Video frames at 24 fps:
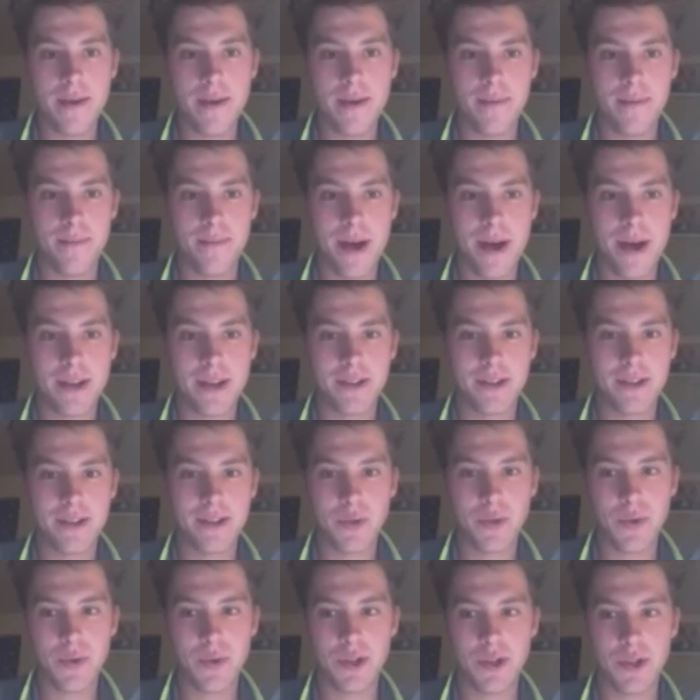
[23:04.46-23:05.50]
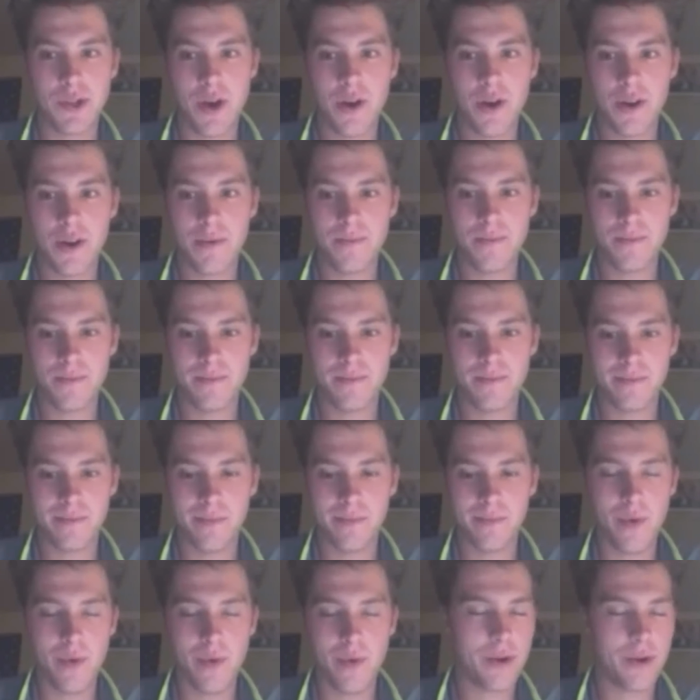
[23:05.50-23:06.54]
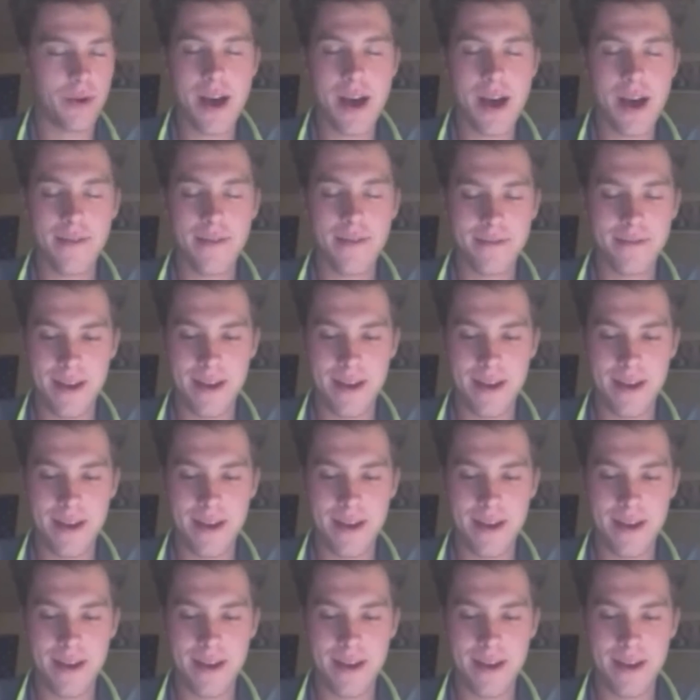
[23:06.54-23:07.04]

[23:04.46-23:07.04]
But as long as we showed them we were tough,